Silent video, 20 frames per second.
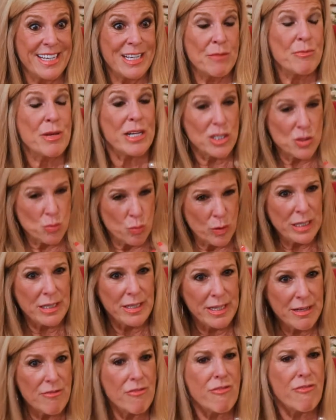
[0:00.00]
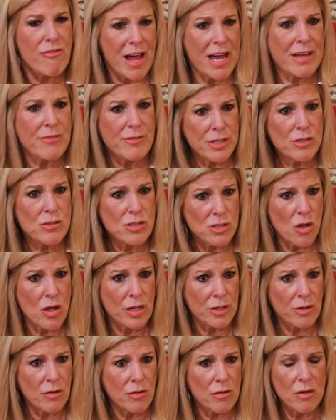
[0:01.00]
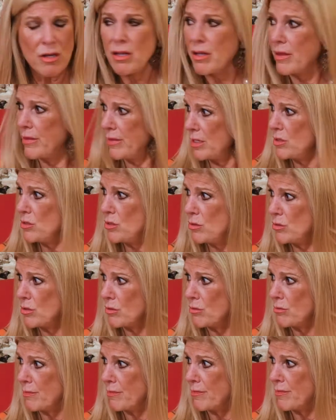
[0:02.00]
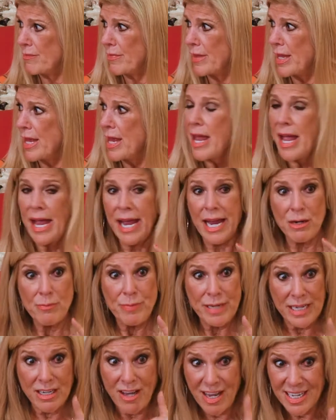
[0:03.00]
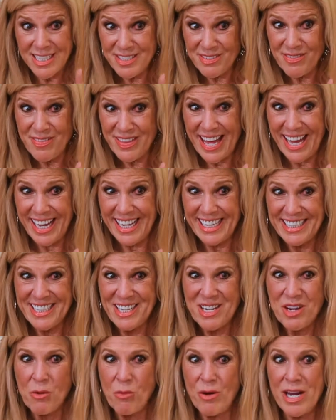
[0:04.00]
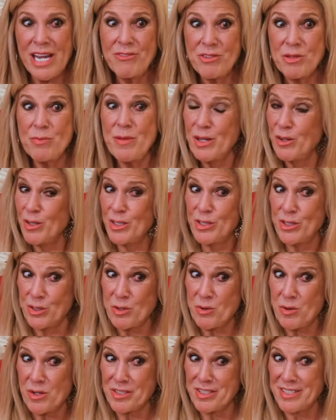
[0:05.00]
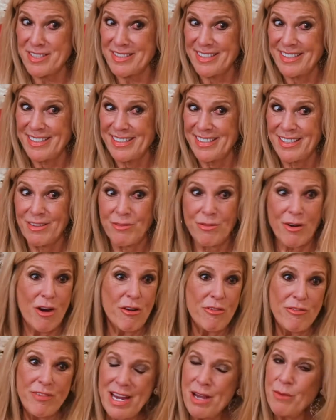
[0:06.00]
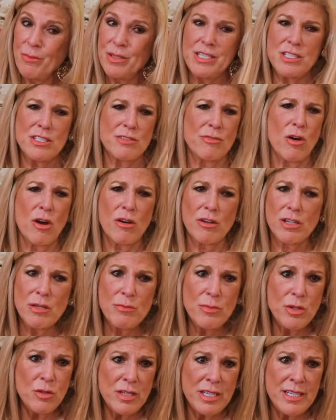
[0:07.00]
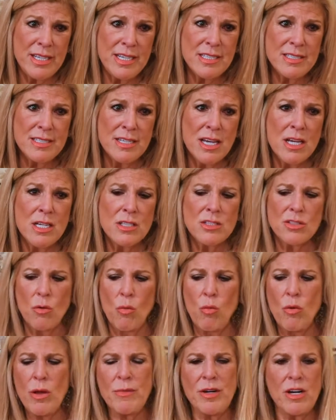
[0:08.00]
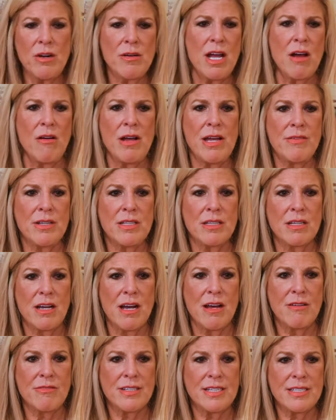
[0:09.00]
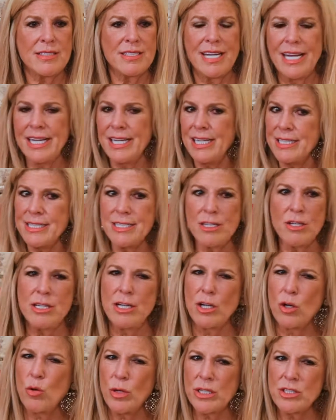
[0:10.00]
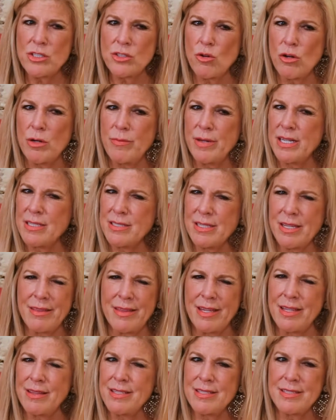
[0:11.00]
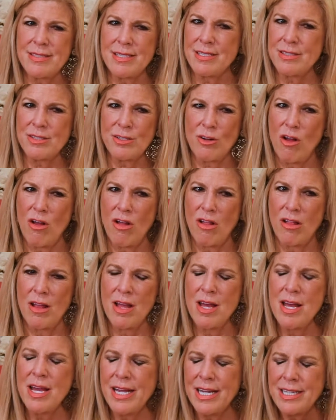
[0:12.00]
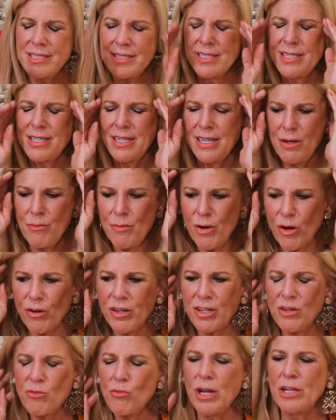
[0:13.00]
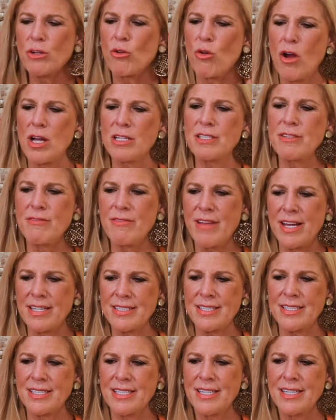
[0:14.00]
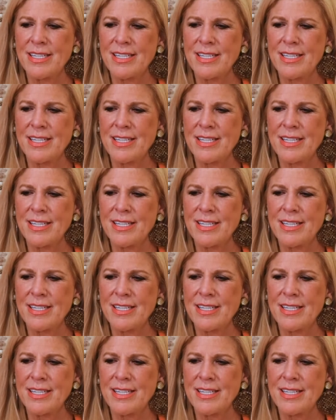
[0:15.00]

because we live 5 years longer than you do. And because of that, we have to be good stewards for our families, for our communities. So women are now having the confidence. And I got to tell you a quick story because I think this says it all. It's an American Red Cross event,